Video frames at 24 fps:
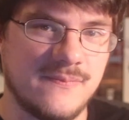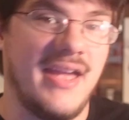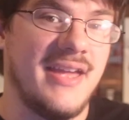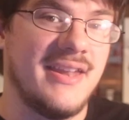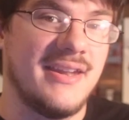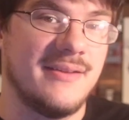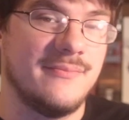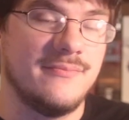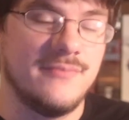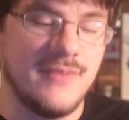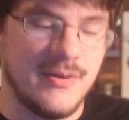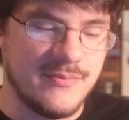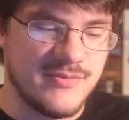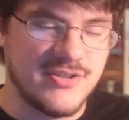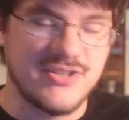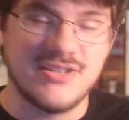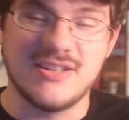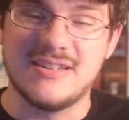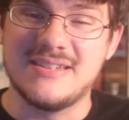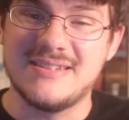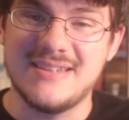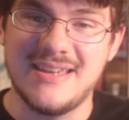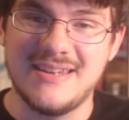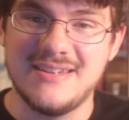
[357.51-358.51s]
And I'm just
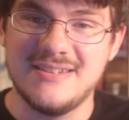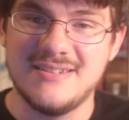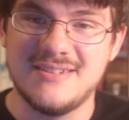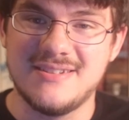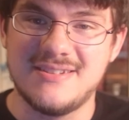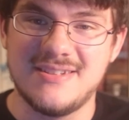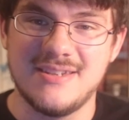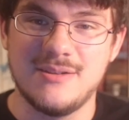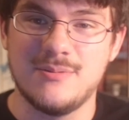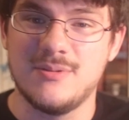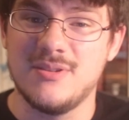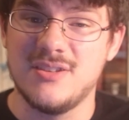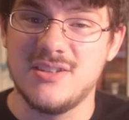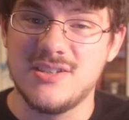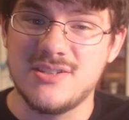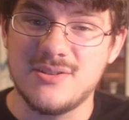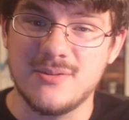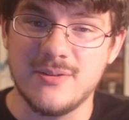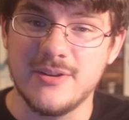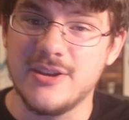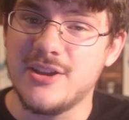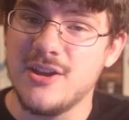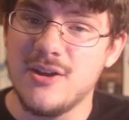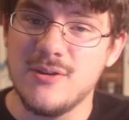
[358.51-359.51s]
excited to see where the
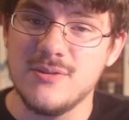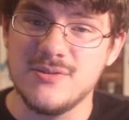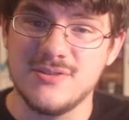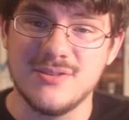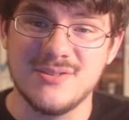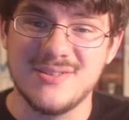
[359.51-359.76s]
story goes.